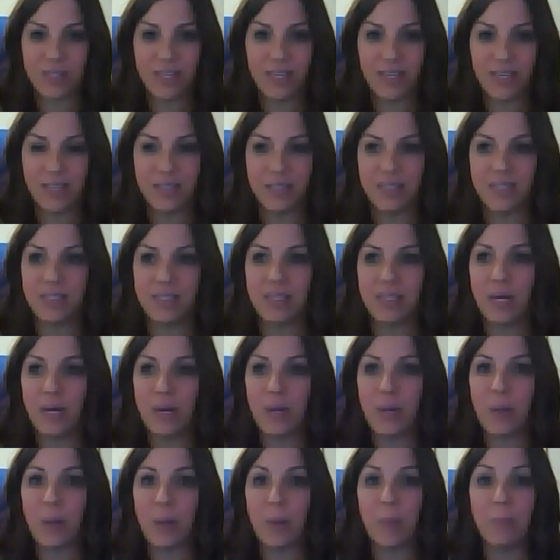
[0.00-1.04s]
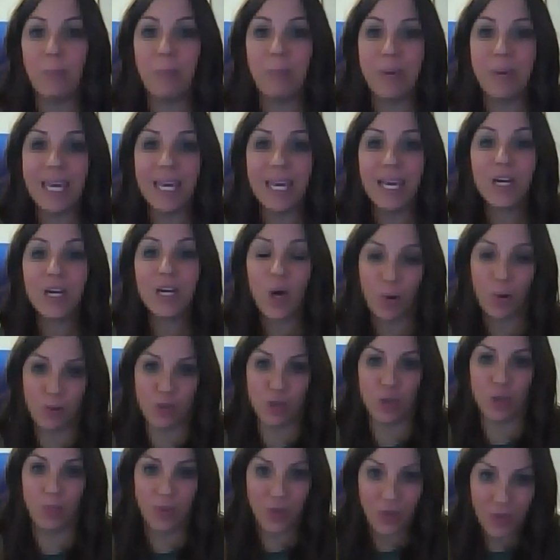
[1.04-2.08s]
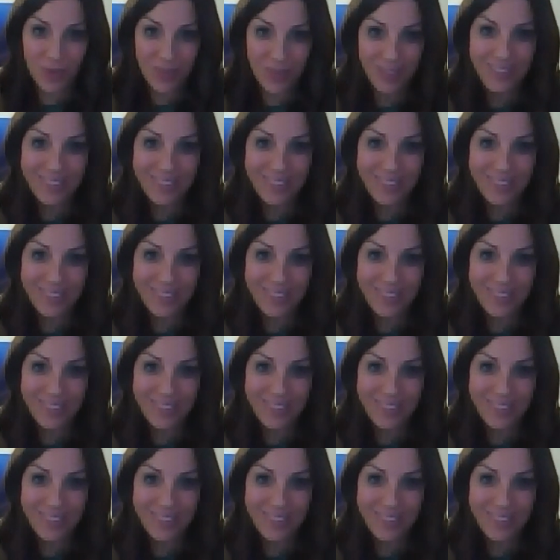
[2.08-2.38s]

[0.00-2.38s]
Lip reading: is be coachable.